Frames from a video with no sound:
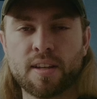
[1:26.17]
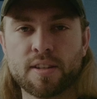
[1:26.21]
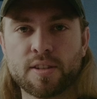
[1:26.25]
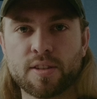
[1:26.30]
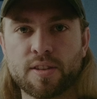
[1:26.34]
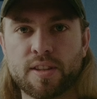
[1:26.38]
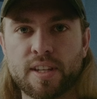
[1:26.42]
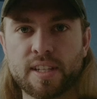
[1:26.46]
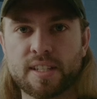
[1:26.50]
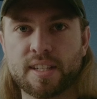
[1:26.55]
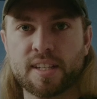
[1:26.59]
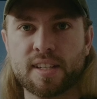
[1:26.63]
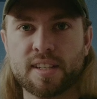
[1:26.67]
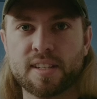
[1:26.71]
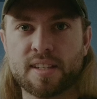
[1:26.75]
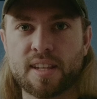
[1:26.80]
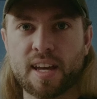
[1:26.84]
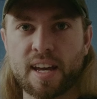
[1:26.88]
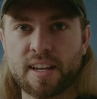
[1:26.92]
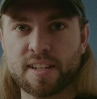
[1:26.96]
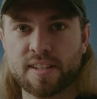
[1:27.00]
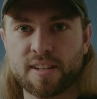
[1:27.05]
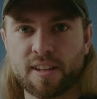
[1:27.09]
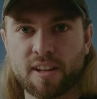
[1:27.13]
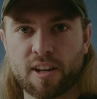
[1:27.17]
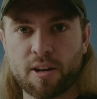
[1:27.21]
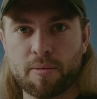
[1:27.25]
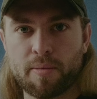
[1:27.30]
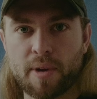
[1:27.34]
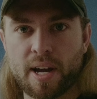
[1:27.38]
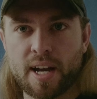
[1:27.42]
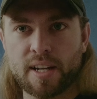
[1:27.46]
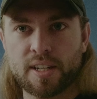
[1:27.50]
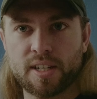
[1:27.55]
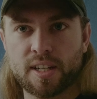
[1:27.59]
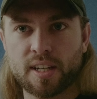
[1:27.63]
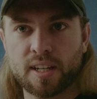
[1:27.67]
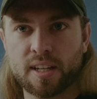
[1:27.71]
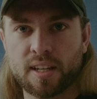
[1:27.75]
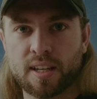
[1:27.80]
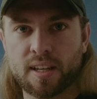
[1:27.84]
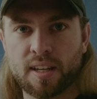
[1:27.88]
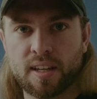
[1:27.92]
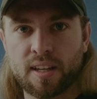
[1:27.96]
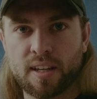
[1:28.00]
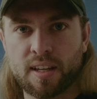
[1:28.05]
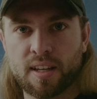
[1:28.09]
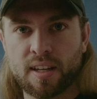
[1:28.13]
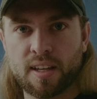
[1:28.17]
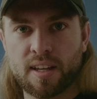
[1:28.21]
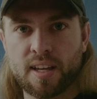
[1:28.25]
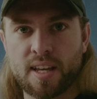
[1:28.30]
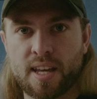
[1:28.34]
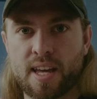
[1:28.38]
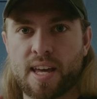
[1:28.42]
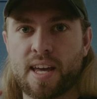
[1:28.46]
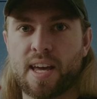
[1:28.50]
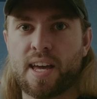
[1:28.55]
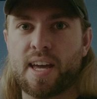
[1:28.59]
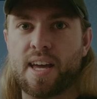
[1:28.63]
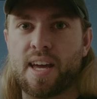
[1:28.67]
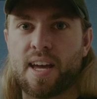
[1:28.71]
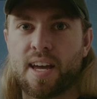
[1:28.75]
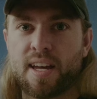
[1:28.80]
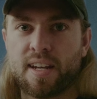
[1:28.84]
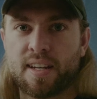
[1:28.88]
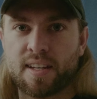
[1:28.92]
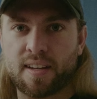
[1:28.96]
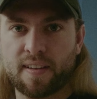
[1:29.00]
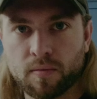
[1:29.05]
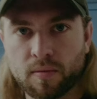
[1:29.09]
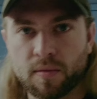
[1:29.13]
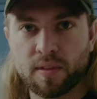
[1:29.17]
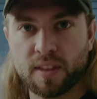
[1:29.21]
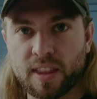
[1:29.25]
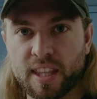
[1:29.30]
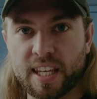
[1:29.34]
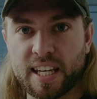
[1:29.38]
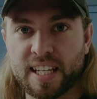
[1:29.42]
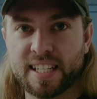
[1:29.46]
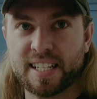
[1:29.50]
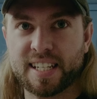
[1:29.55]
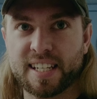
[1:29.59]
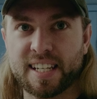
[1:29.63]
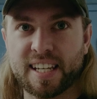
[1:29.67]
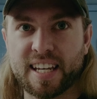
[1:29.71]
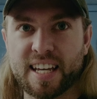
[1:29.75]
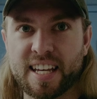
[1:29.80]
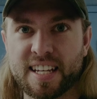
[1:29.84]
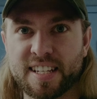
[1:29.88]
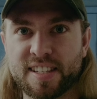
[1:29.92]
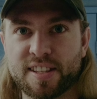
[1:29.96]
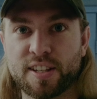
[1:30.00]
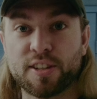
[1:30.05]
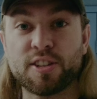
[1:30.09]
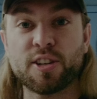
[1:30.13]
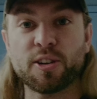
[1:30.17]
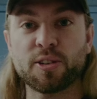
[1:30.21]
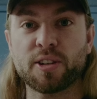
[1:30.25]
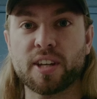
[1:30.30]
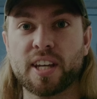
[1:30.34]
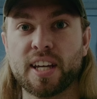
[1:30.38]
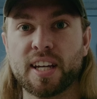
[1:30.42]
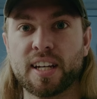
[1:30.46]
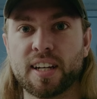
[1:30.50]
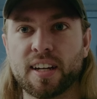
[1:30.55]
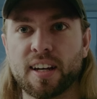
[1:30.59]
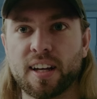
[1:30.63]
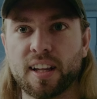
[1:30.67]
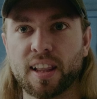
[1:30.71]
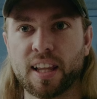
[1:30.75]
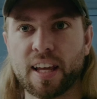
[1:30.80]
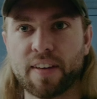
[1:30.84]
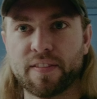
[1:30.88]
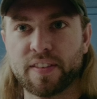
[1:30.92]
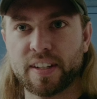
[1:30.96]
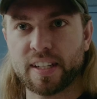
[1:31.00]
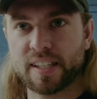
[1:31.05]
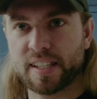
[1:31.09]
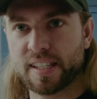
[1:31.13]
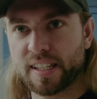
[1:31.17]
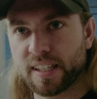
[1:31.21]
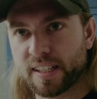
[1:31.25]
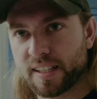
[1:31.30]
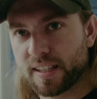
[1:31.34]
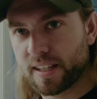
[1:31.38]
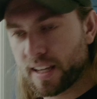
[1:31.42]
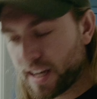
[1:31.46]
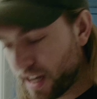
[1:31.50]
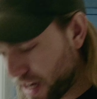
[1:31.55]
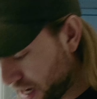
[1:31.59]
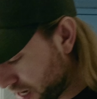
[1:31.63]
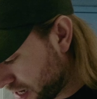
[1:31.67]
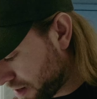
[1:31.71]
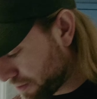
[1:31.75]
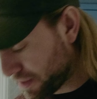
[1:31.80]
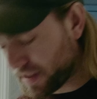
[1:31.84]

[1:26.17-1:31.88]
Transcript: So this is the S L R Magic, and this is the Tokina eleven to sixteen.